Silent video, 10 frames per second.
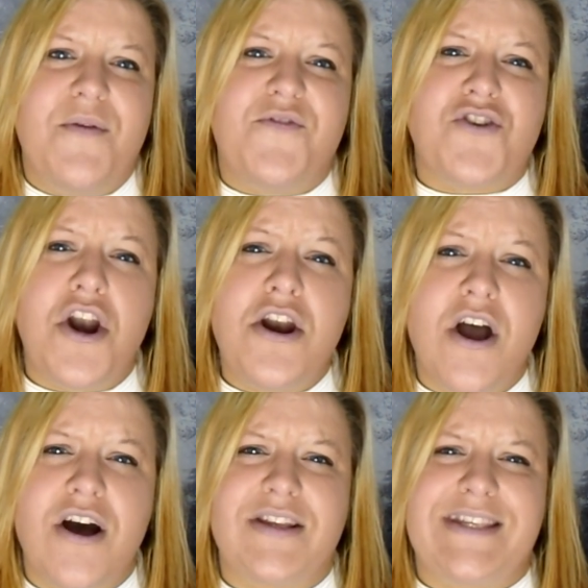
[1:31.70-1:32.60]
For a
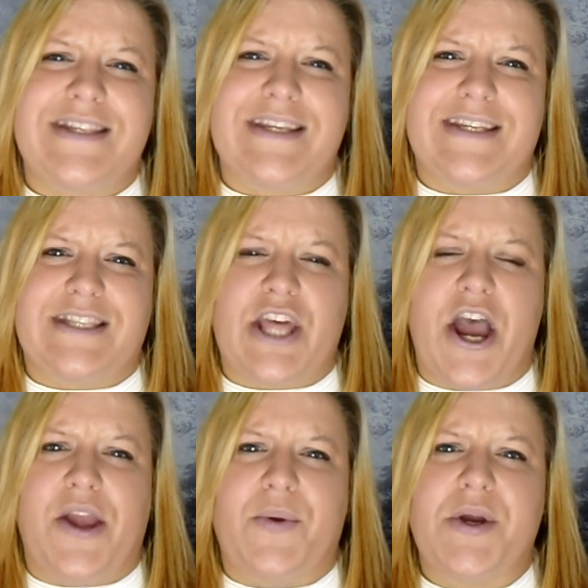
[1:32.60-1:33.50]
narcissist
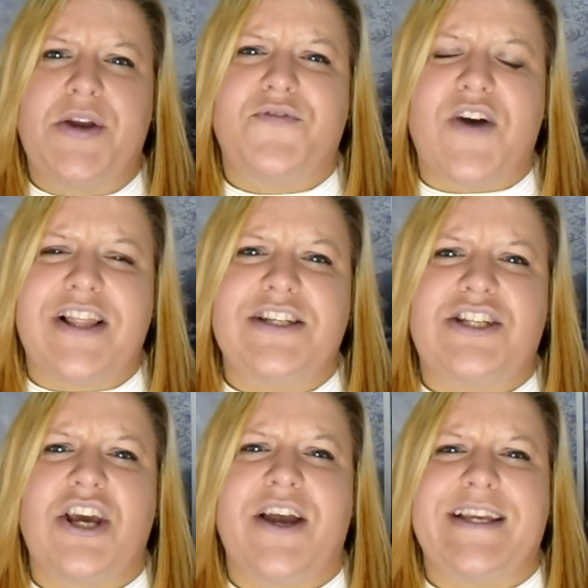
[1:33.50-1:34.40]
though,
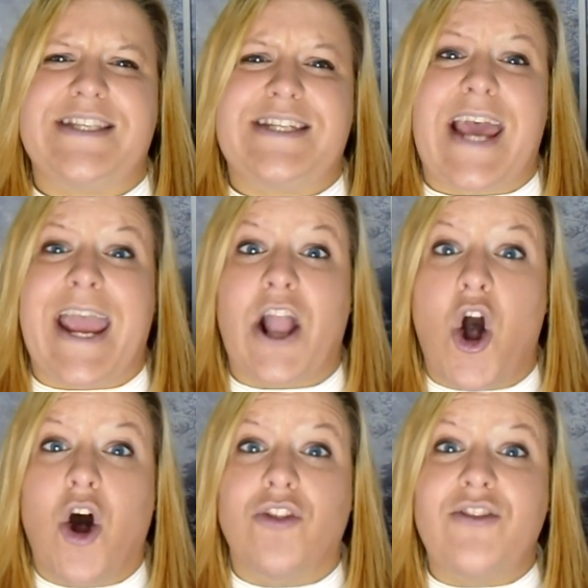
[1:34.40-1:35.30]
Valentine's Day
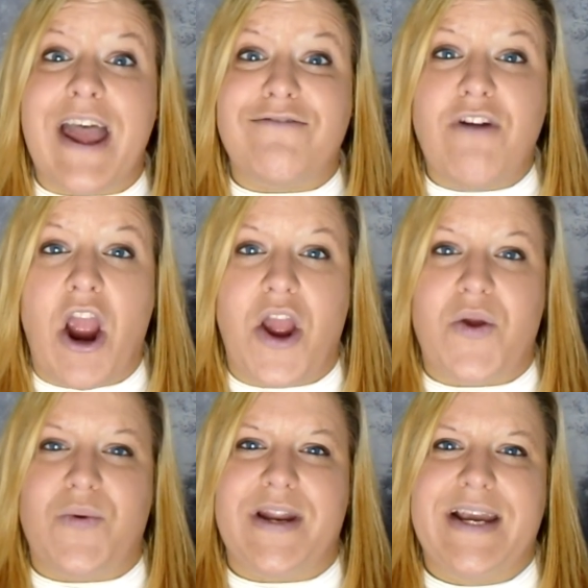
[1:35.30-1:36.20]
on their
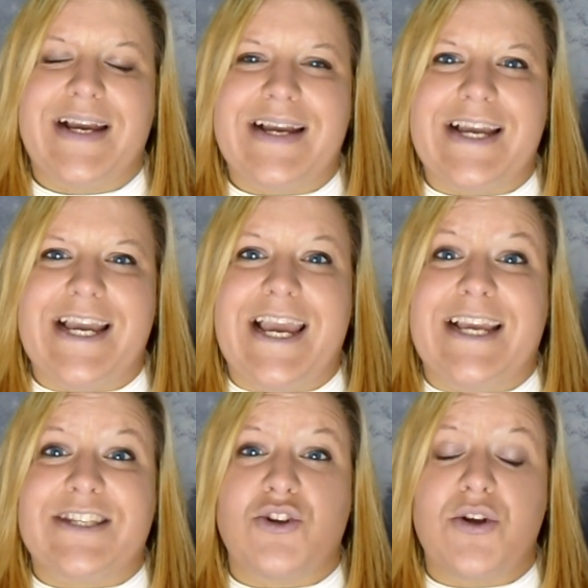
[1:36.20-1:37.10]
own
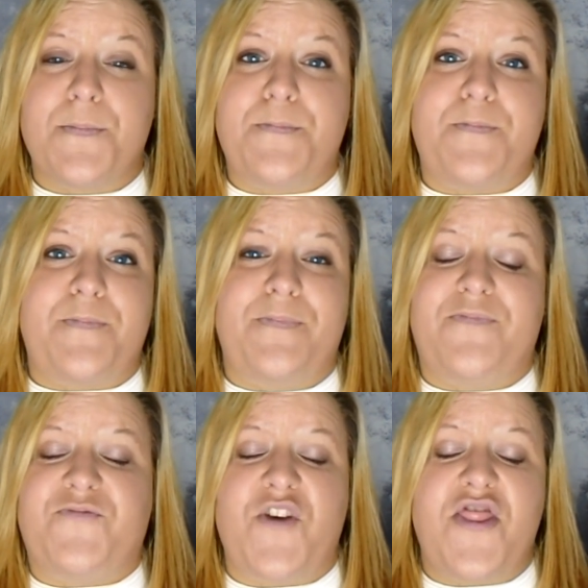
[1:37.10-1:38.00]
is
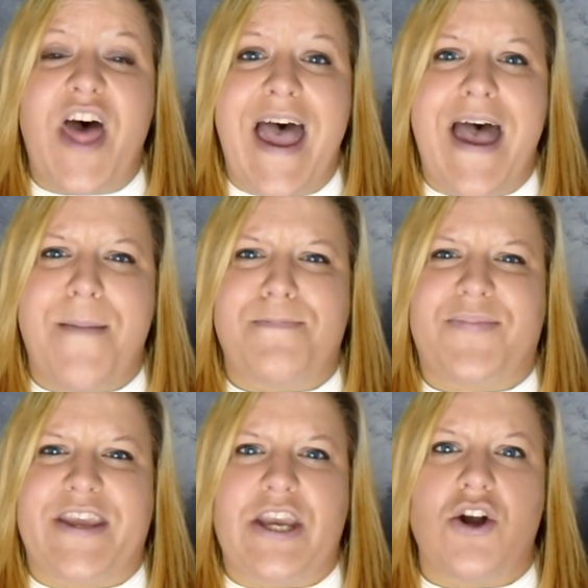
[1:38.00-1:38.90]
for them
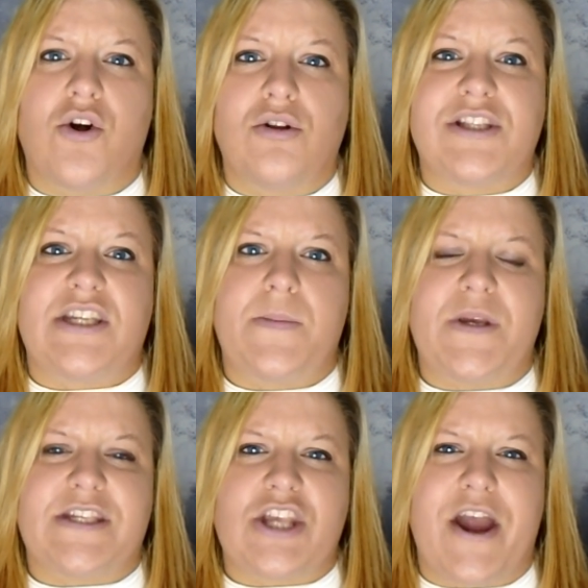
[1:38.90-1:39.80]
the
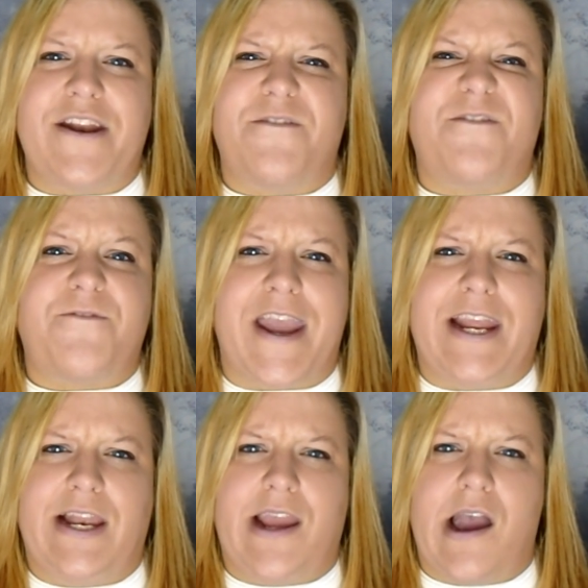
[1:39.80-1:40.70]
ultimate sign of
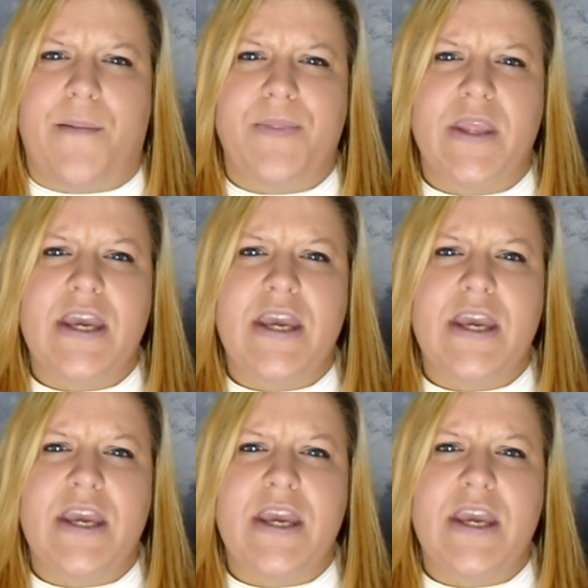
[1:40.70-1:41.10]
failure.